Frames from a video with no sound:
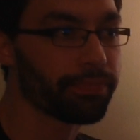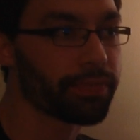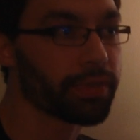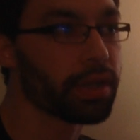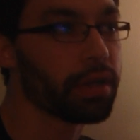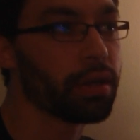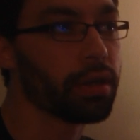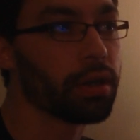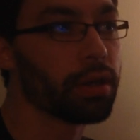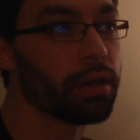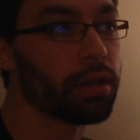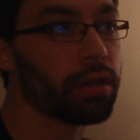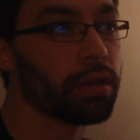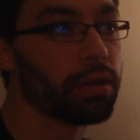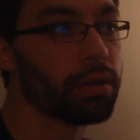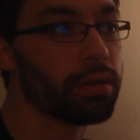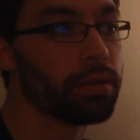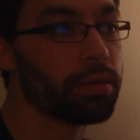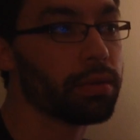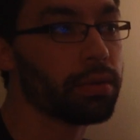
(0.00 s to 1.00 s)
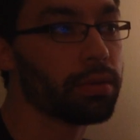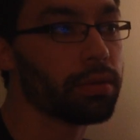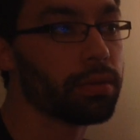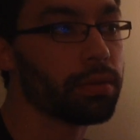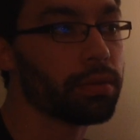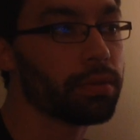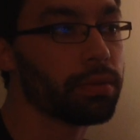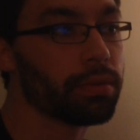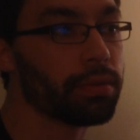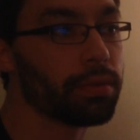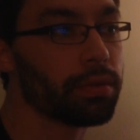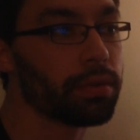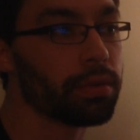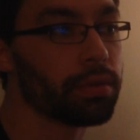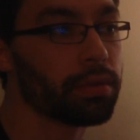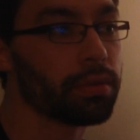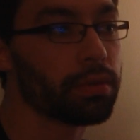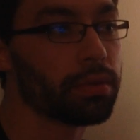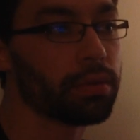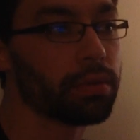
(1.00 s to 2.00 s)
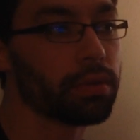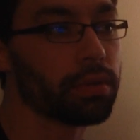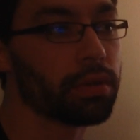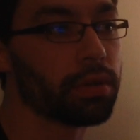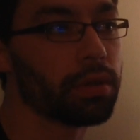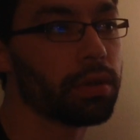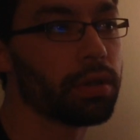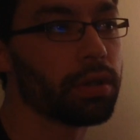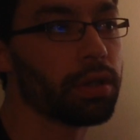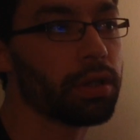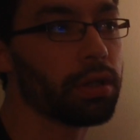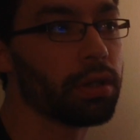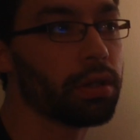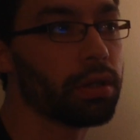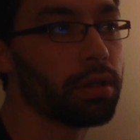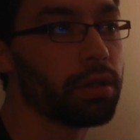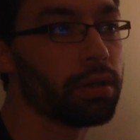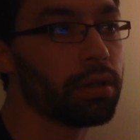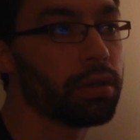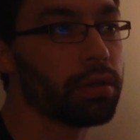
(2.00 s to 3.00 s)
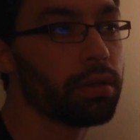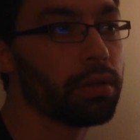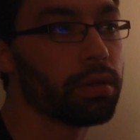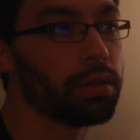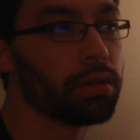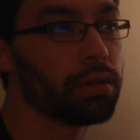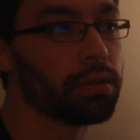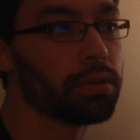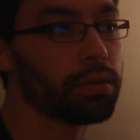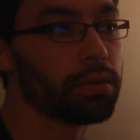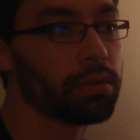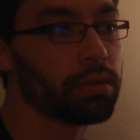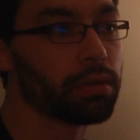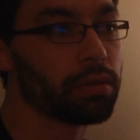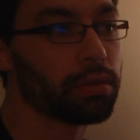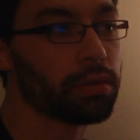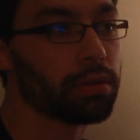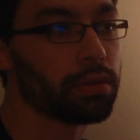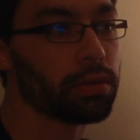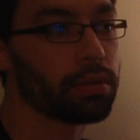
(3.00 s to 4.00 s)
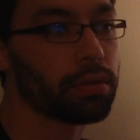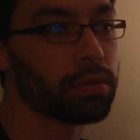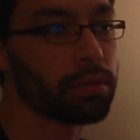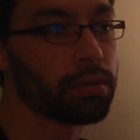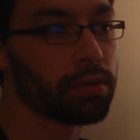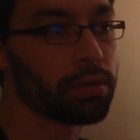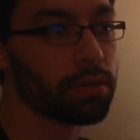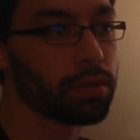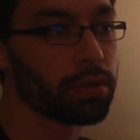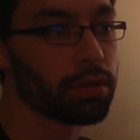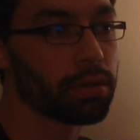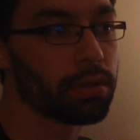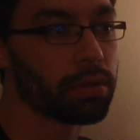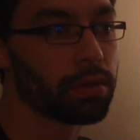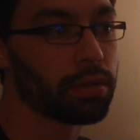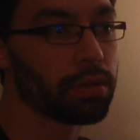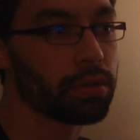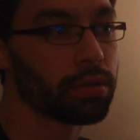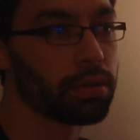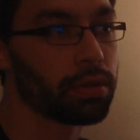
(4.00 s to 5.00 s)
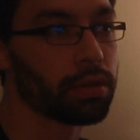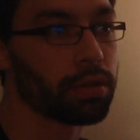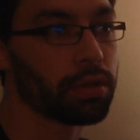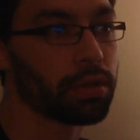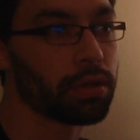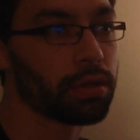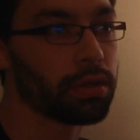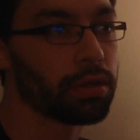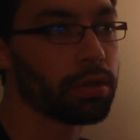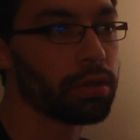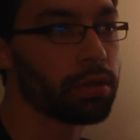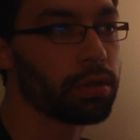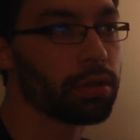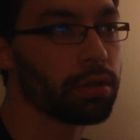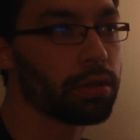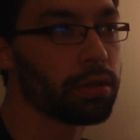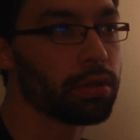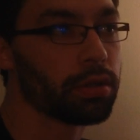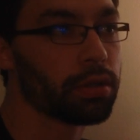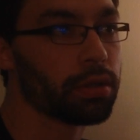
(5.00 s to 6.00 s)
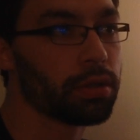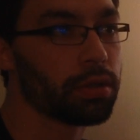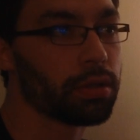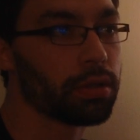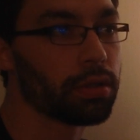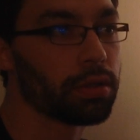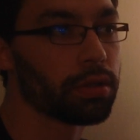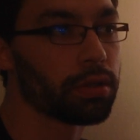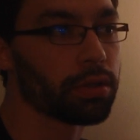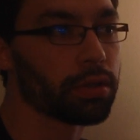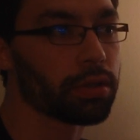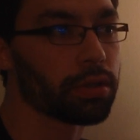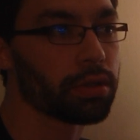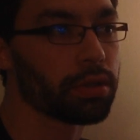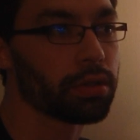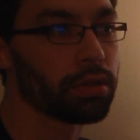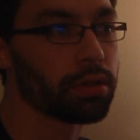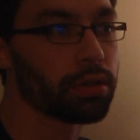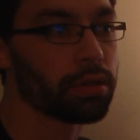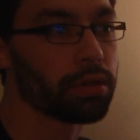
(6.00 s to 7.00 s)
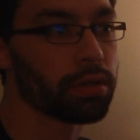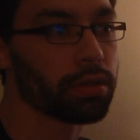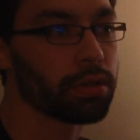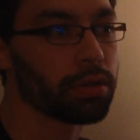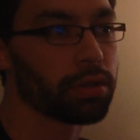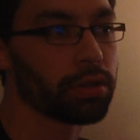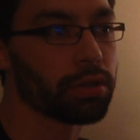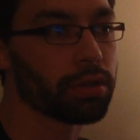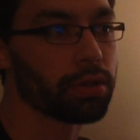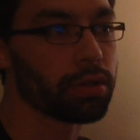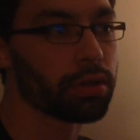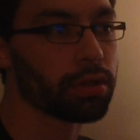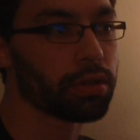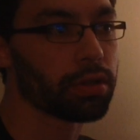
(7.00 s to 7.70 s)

[no speech]